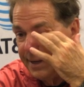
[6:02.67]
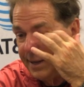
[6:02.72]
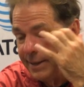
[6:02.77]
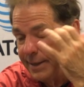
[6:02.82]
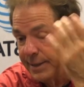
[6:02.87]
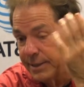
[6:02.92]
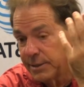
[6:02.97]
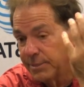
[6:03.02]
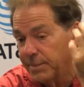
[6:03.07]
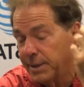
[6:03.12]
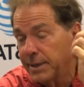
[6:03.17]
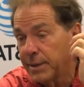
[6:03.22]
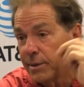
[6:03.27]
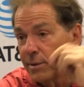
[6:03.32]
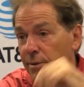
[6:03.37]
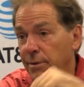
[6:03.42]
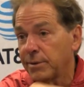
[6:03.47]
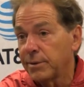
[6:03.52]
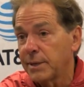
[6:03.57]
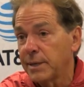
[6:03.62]
down. That's about
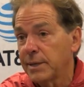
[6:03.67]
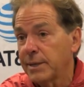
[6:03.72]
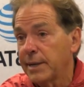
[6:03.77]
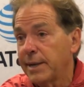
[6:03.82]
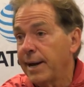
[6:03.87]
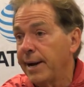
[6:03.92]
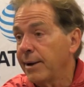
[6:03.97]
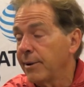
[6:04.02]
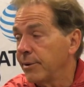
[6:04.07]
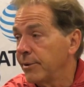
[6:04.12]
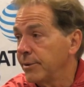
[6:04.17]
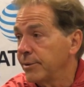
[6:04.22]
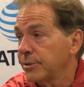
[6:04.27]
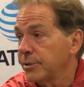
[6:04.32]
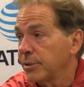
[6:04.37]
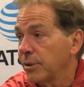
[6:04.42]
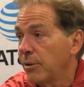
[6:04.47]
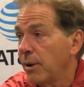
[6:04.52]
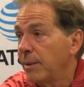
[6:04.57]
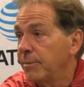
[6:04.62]
the only thing that I heard,
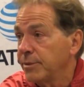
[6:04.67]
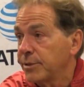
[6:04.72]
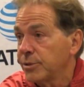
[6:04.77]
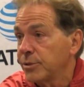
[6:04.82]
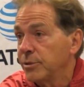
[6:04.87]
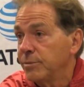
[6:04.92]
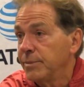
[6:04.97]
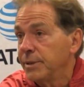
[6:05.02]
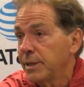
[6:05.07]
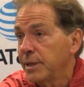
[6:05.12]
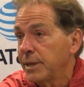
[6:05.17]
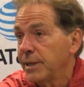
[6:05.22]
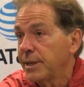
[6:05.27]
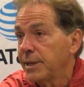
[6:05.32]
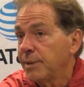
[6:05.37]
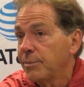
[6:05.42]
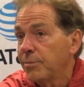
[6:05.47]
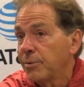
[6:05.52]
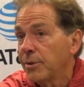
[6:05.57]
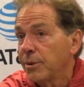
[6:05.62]
so I'm assuming that he
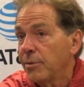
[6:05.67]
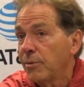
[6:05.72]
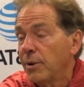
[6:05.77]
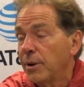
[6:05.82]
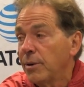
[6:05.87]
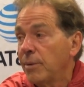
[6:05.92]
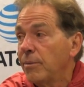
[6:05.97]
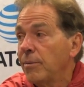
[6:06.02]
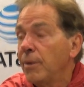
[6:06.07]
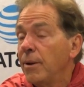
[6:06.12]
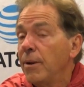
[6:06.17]
did pretty well.